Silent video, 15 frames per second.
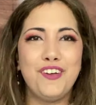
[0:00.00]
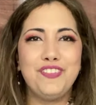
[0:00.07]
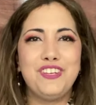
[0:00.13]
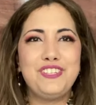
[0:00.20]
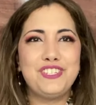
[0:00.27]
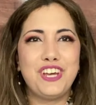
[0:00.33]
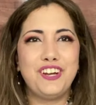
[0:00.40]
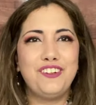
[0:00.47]
On
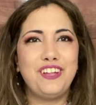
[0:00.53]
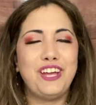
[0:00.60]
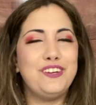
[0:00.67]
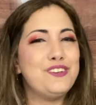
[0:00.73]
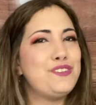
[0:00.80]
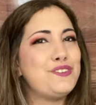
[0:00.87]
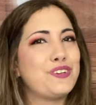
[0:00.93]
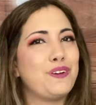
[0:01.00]
this channel, I
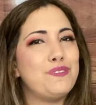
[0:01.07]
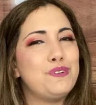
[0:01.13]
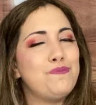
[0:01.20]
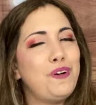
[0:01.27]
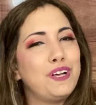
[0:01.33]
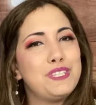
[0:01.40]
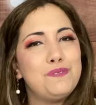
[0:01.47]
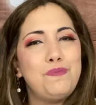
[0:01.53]
do subscription
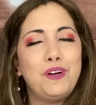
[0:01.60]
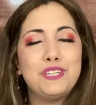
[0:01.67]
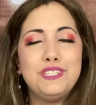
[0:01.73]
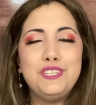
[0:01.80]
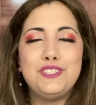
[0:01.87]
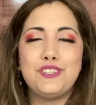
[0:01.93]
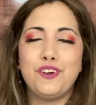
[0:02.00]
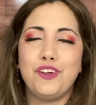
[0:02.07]
box
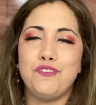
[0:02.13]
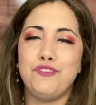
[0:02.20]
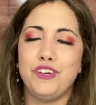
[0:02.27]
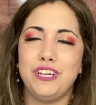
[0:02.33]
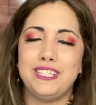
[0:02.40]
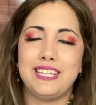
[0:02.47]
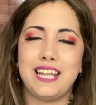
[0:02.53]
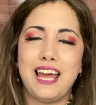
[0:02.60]
unboxing, so if you're
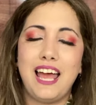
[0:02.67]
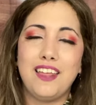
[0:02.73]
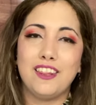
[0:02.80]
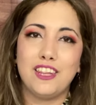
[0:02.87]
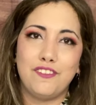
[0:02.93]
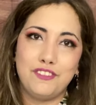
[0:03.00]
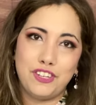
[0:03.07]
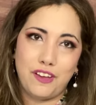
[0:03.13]
into that, I'd
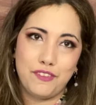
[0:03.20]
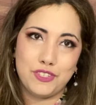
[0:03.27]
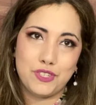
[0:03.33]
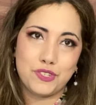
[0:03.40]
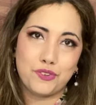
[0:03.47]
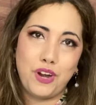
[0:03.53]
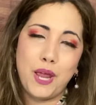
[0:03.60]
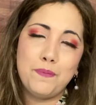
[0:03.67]
love to have you
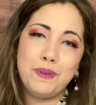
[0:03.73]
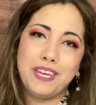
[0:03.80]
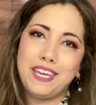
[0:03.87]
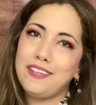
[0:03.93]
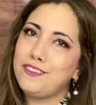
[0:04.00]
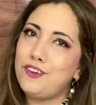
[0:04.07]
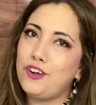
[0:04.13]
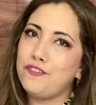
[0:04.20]
subscribe,
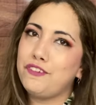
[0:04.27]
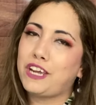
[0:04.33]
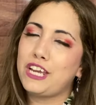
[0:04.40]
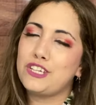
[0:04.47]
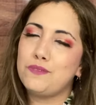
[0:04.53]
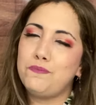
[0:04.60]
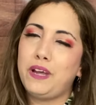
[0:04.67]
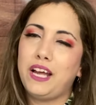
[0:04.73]
hit the
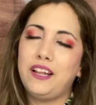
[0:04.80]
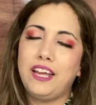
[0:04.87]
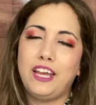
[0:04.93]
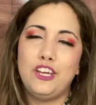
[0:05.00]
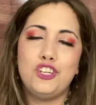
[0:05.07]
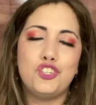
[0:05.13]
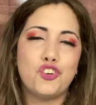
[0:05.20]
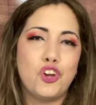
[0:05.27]
notification bell,
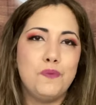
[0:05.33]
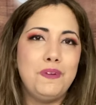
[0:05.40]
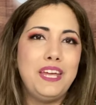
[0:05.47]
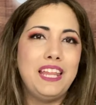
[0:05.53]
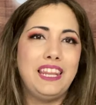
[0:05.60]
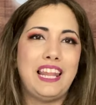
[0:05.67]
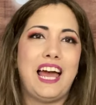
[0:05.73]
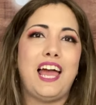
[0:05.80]
and join me
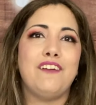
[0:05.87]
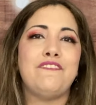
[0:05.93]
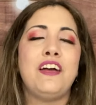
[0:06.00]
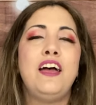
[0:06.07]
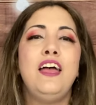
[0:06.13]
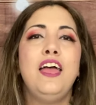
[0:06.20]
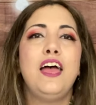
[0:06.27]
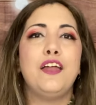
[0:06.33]
live
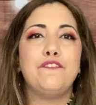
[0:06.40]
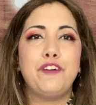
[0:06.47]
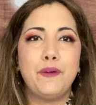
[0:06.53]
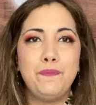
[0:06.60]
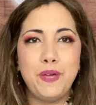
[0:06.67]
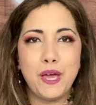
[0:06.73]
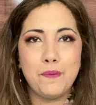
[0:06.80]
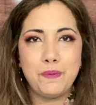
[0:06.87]

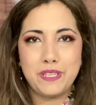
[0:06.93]
5 p.m.